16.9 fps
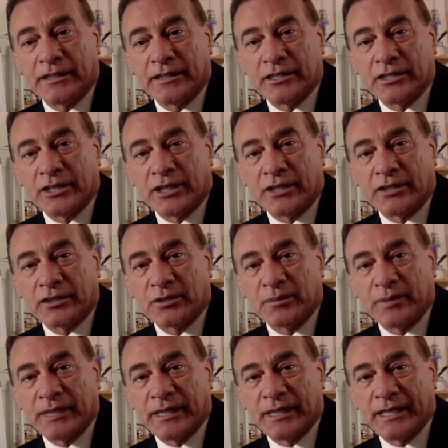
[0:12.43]
assigned to
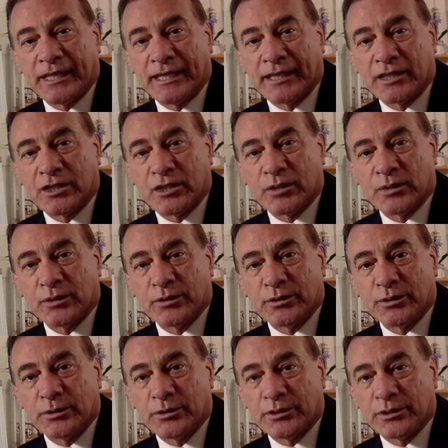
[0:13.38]
my Accounting
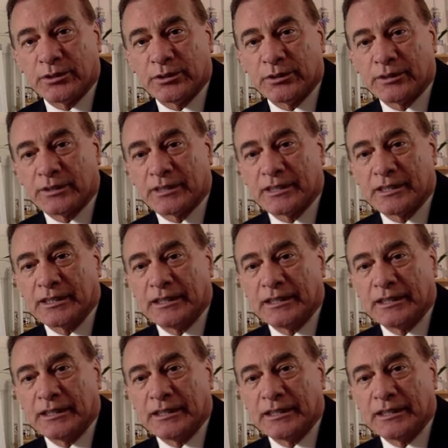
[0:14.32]
202 students.